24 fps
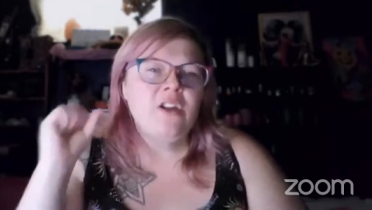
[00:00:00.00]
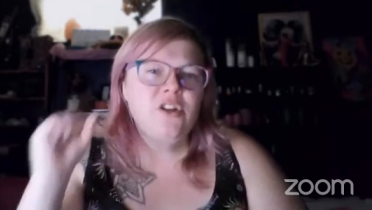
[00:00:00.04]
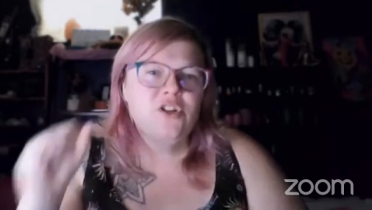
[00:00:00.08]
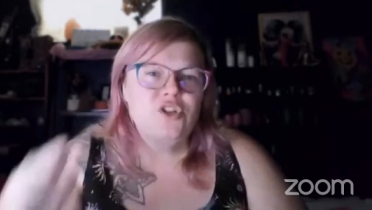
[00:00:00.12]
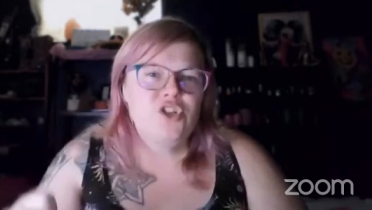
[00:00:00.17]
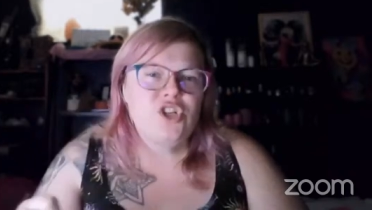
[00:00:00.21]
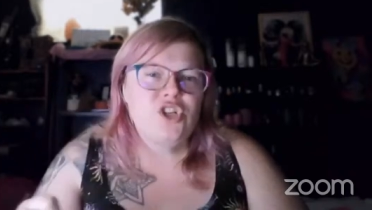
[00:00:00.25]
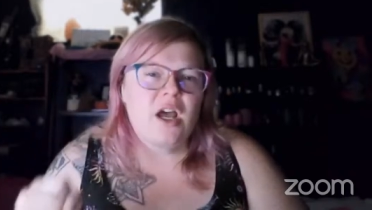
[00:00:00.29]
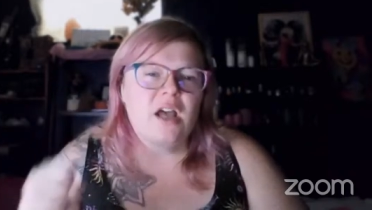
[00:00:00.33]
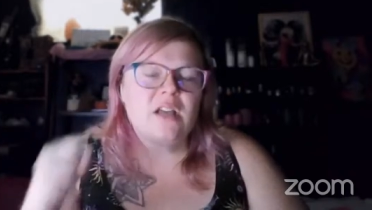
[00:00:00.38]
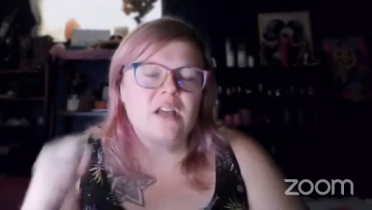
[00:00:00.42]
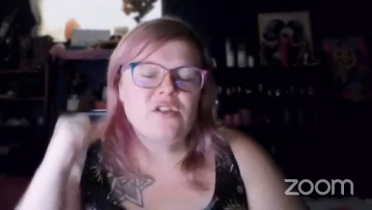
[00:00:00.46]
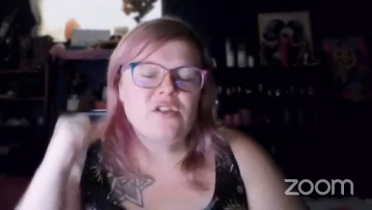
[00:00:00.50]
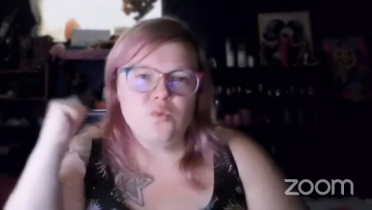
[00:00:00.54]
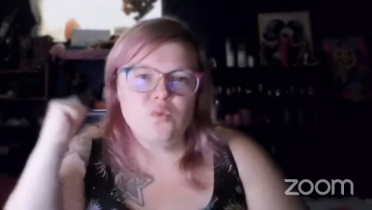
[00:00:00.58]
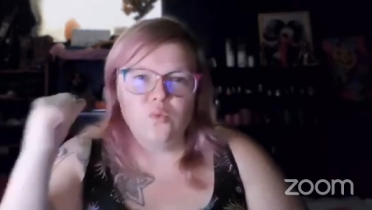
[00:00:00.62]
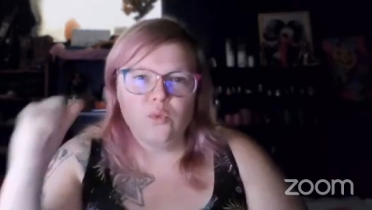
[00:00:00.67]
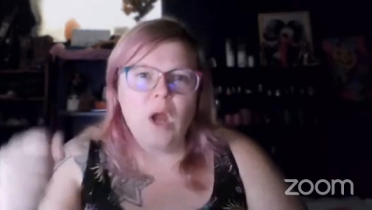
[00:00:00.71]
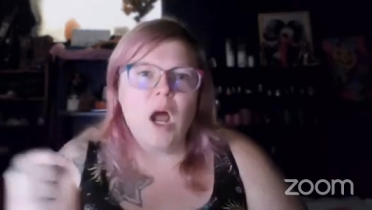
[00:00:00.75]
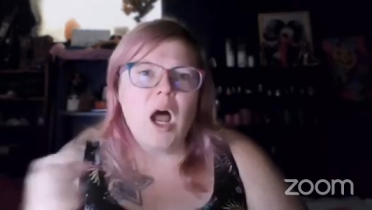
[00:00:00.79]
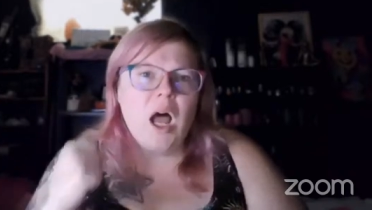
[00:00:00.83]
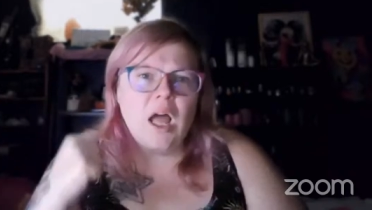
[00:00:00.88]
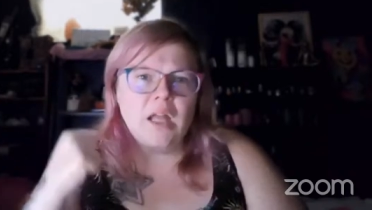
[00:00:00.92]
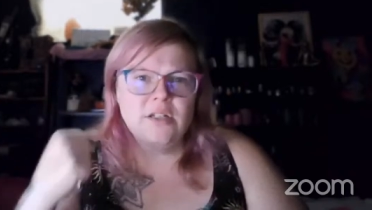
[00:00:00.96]
could just
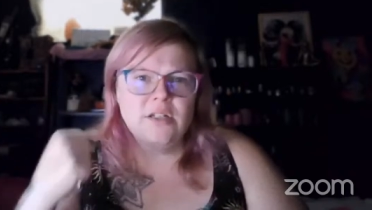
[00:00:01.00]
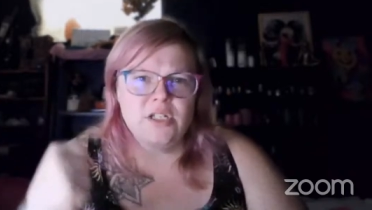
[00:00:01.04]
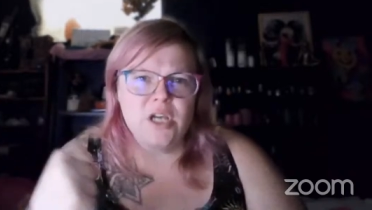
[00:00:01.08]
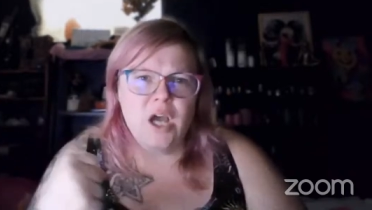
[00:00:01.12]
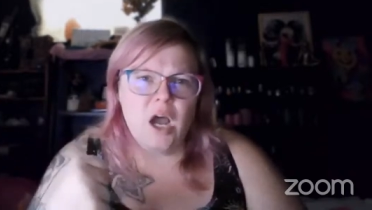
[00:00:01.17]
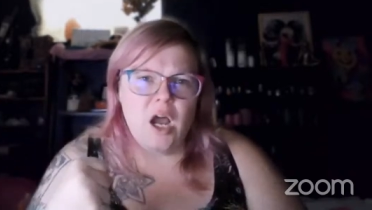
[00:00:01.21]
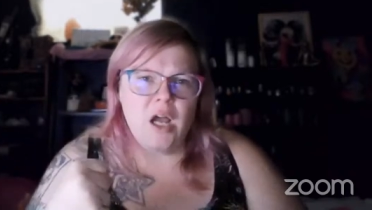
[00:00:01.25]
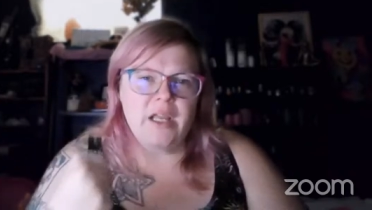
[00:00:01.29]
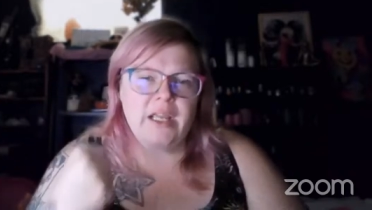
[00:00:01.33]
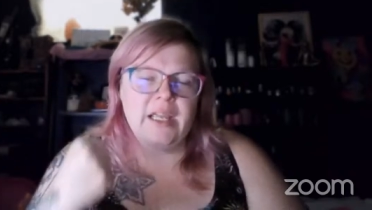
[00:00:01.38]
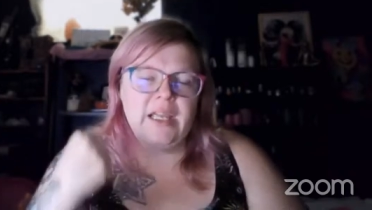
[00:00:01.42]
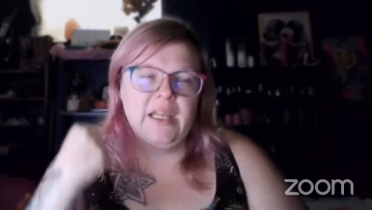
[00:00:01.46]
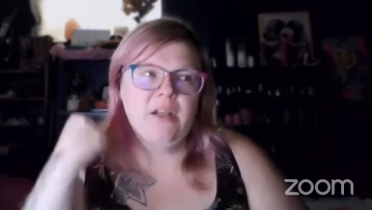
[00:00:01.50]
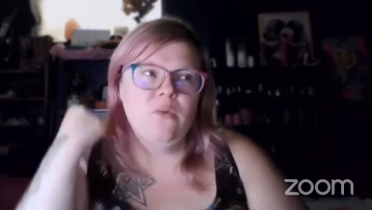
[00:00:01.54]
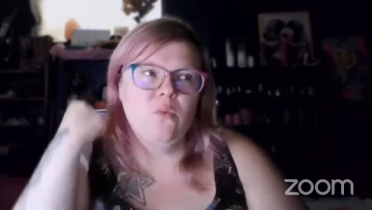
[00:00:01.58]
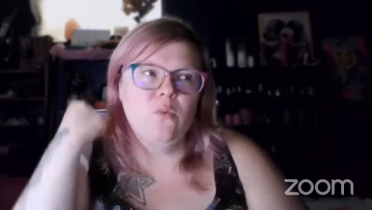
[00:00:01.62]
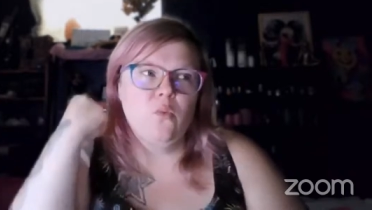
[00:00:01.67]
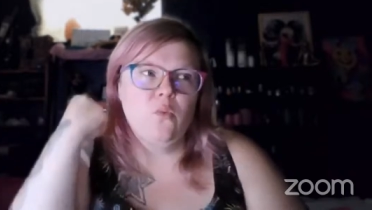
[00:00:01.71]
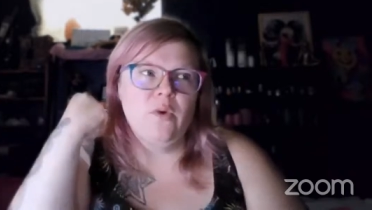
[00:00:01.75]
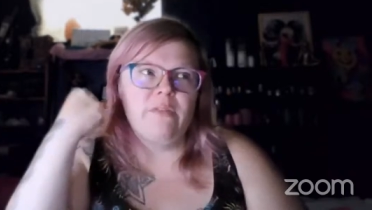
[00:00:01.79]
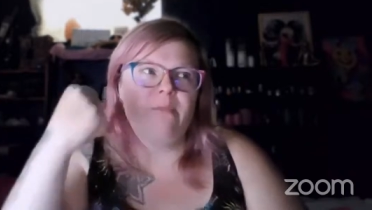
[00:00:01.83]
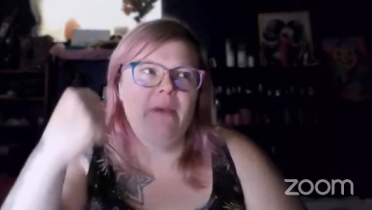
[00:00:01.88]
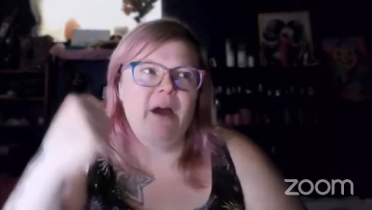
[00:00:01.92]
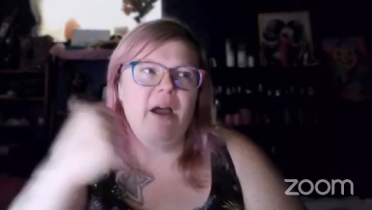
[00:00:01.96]
raw dog it
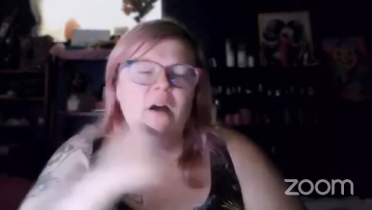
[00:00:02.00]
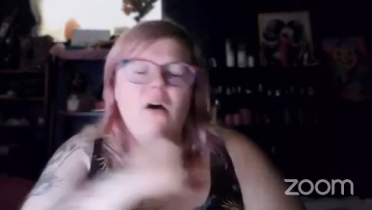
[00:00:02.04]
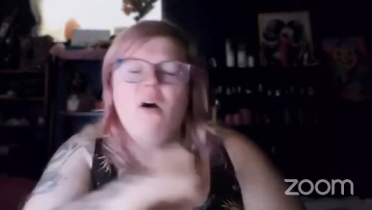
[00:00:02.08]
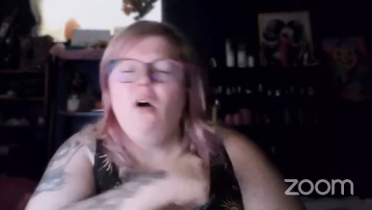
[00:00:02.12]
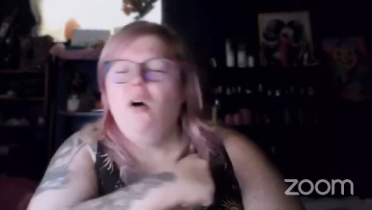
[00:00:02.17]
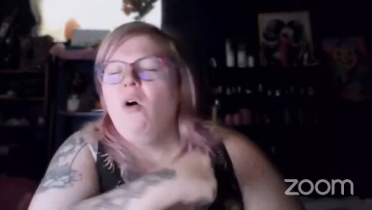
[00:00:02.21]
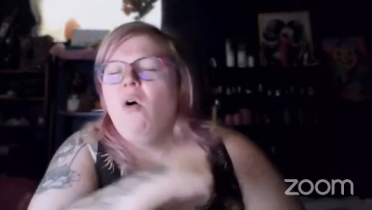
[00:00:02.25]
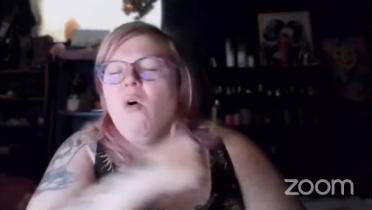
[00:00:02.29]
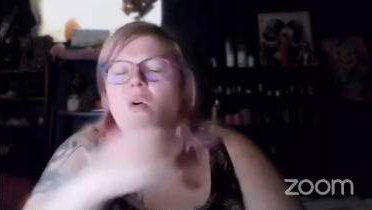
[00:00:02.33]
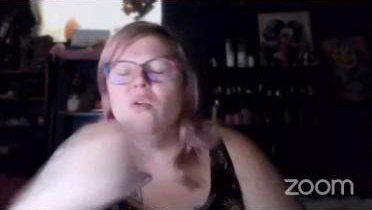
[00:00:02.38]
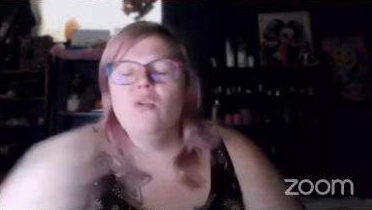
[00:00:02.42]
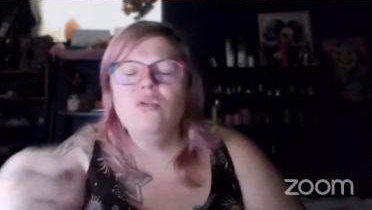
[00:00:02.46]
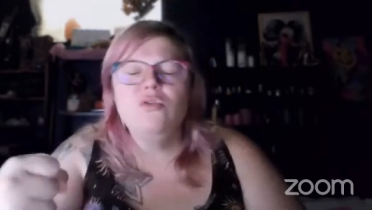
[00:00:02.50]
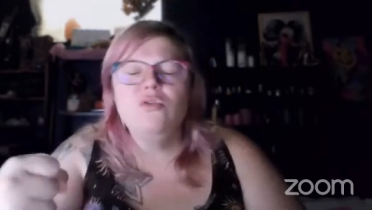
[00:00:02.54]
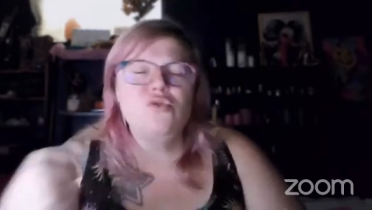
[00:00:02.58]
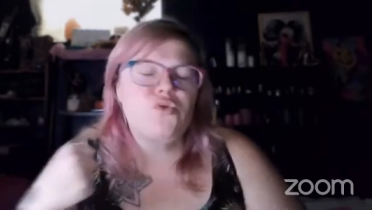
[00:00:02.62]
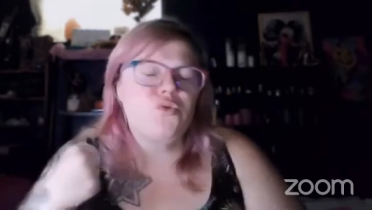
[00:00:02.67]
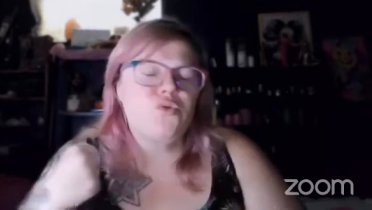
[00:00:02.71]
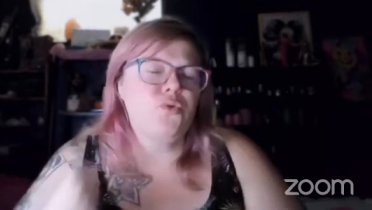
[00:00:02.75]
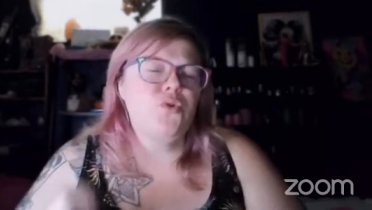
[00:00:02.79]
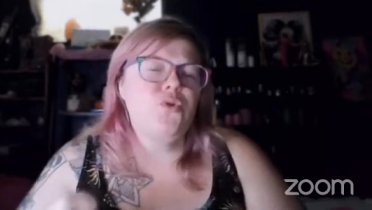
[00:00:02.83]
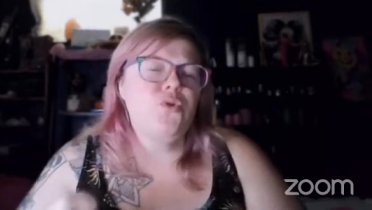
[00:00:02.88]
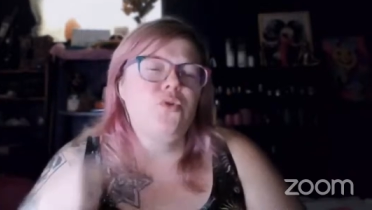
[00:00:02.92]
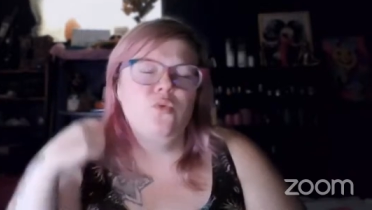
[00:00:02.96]
with my own
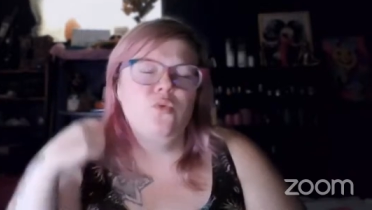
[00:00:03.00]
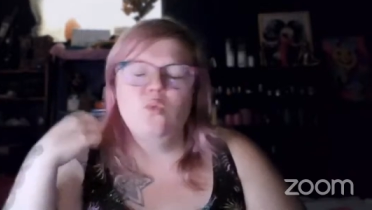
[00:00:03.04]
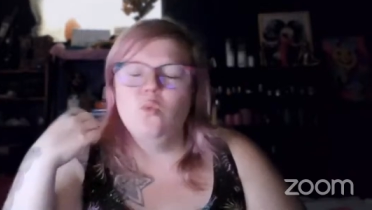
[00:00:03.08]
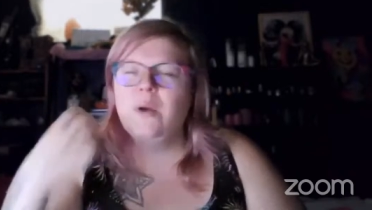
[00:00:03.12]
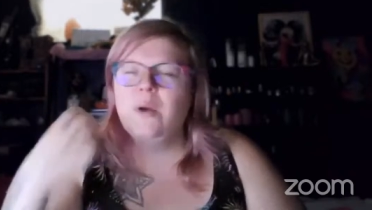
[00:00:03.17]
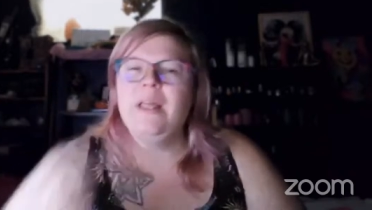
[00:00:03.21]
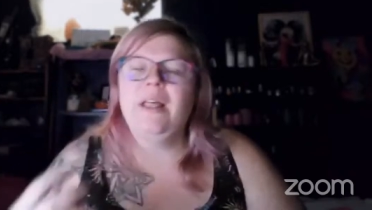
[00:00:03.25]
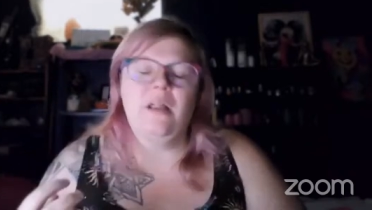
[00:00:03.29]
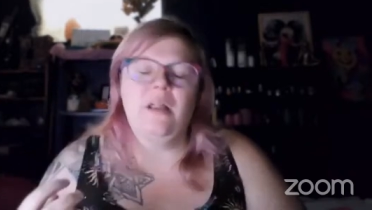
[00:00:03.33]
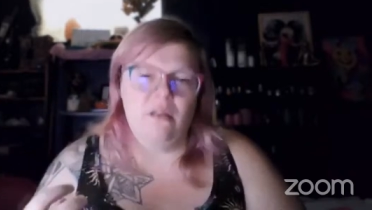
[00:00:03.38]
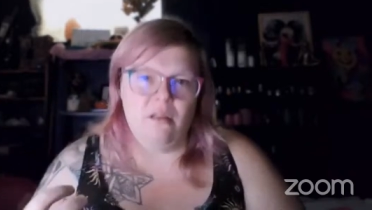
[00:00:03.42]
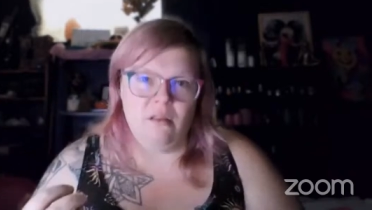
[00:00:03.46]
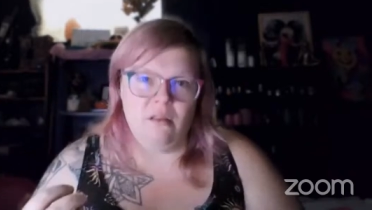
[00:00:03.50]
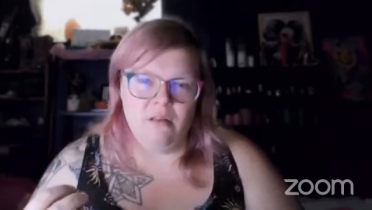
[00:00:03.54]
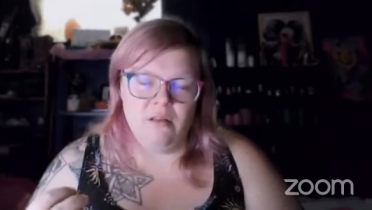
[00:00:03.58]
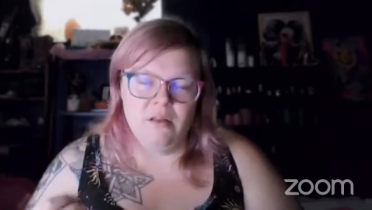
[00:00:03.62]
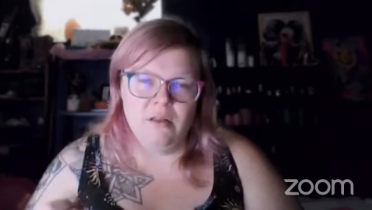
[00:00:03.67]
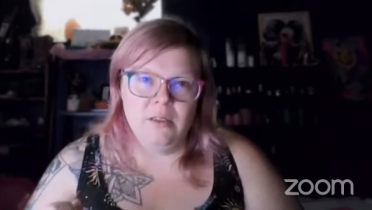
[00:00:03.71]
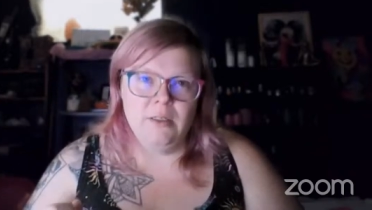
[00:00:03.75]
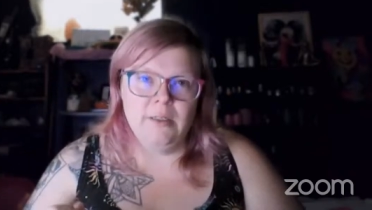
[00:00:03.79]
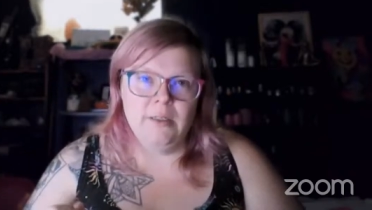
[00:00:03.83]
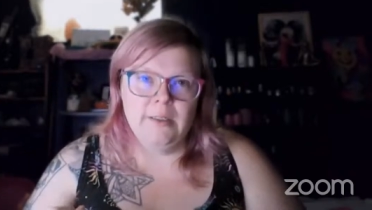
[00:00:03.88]
true will,